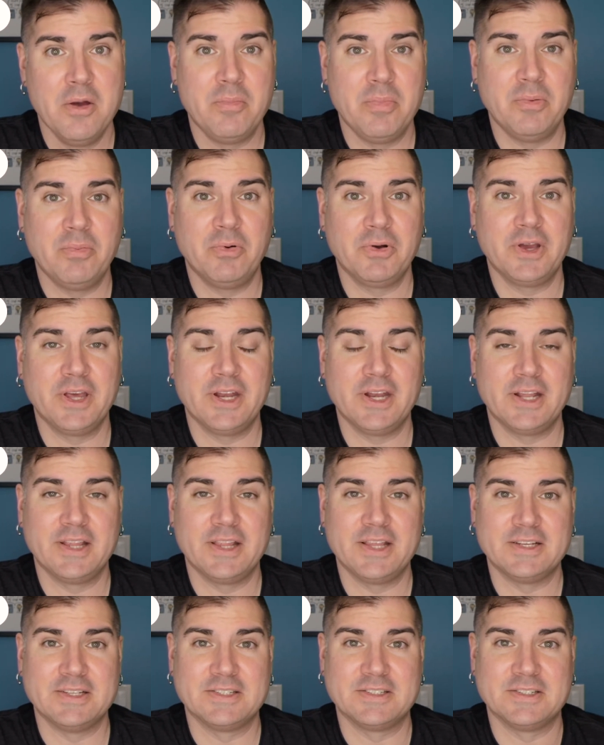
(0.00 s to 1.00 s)
people get
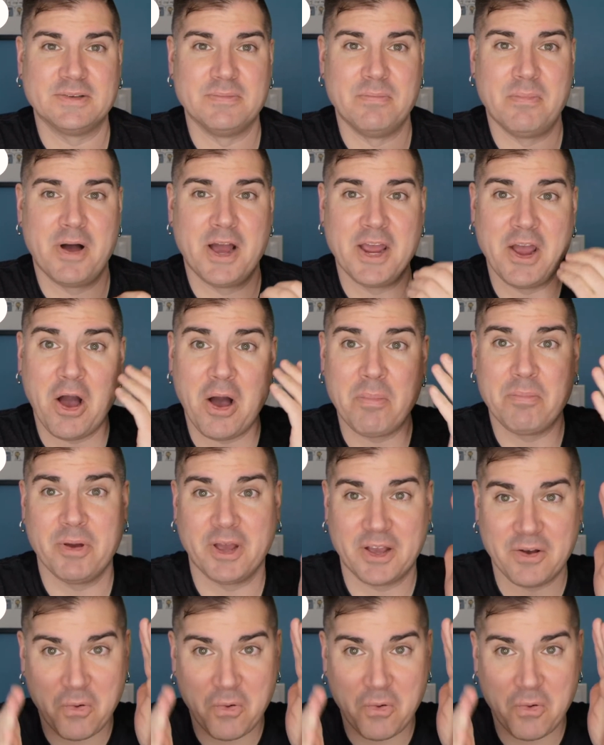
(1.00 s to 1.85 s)
this myopic